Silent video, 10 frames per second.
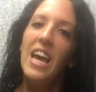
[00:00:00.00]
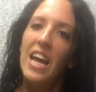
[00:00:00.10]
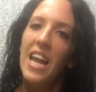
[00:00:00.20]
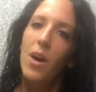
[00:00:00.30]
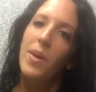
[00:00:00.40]

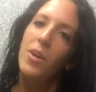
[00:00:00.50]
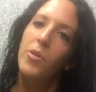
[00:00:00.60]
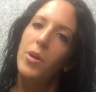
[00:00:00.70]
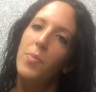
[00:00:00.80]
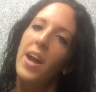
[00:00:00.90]
and how we
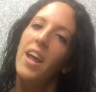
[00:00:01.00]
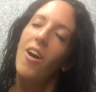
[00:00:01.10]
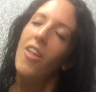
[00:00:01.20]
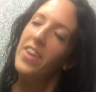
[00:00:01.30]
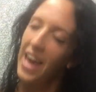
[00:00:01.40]
incorporate
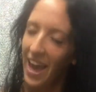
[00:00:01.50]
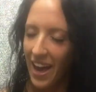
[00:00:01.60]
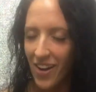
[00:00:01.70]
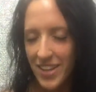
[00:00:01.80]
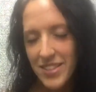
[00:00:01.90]
all the
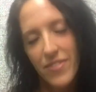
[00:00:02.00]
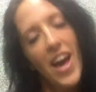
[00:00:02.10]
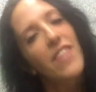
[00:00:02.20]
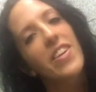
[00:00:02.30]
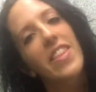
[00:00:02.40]
chaos of
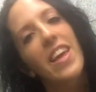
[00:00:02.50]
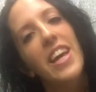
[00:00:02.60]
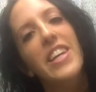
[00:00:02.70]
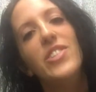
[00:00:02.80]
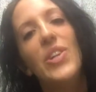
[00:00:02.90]

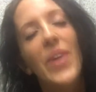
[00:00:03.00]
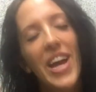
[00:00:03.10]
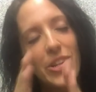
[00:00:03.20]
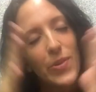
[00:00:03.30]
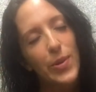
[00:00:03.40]
everything into
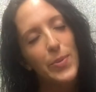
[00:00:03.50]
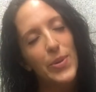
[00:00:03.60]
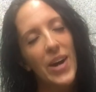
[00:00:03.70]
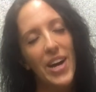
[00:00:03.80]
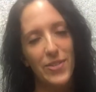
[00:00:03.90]
a
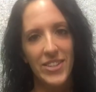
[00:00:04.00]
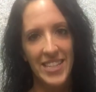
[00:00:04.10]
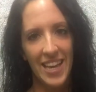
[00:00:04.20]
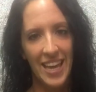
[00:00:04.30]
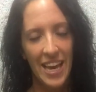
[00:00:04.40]
normal
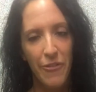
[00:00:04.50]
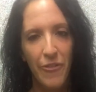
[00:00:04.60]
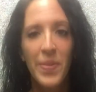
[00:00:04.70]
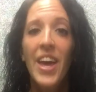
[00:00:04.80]
everyday life.